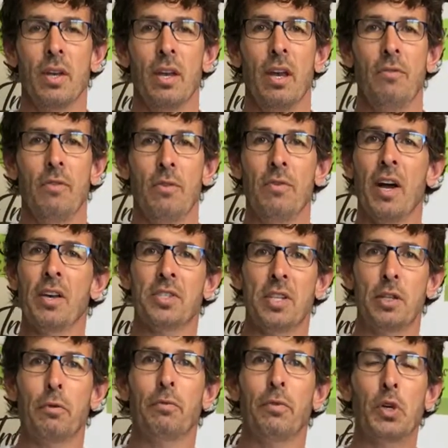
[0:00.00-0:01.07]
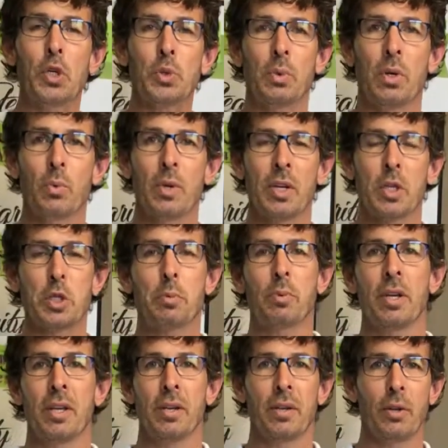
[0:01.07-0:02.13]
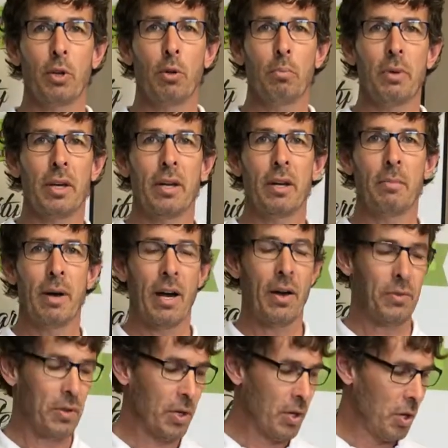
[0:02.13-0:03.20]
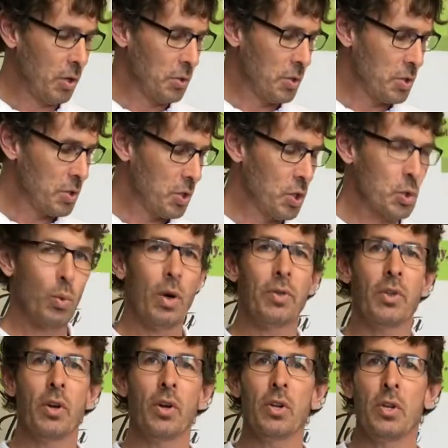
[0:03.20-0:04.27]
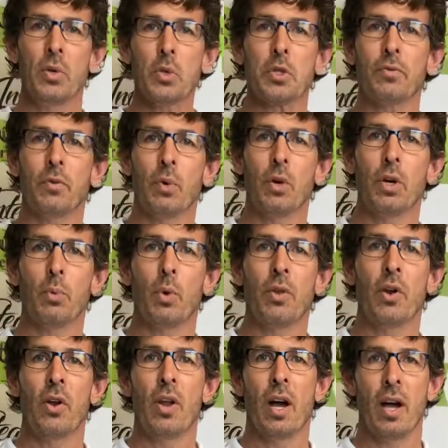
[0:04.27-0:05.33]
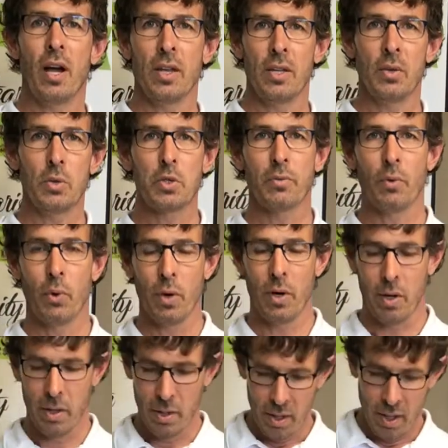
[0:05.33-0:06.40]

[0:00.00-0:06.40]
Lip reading: If you've not seen the first one, we explain a little bit about the cartridges, what they're used for and what they're not used for.